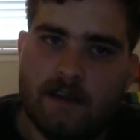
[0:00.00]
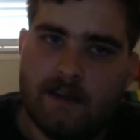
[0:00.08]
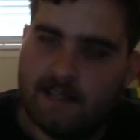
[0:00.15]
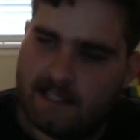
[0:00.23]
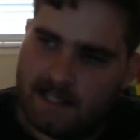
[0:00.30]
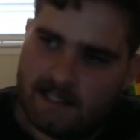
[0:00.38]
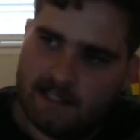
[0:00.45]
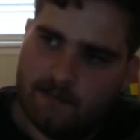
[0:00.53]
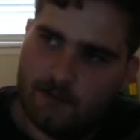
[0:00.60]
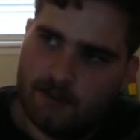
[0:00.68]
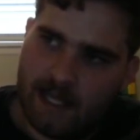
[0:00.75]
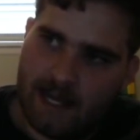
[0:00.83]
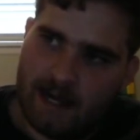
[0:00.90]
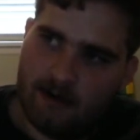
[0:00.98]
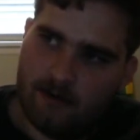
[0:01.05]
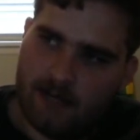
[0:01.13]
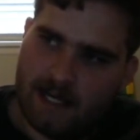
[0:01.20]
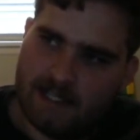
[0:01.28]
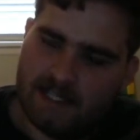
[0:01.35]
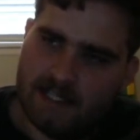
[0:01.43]
Sexy Brutale
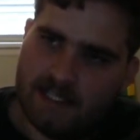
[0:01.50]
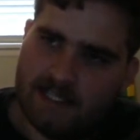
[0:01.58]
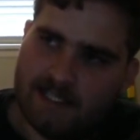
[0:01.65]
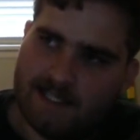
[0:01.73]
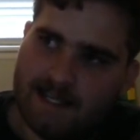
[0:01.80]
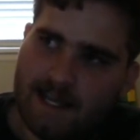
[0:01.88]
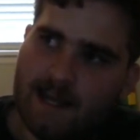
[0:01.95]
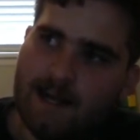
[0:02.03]
has this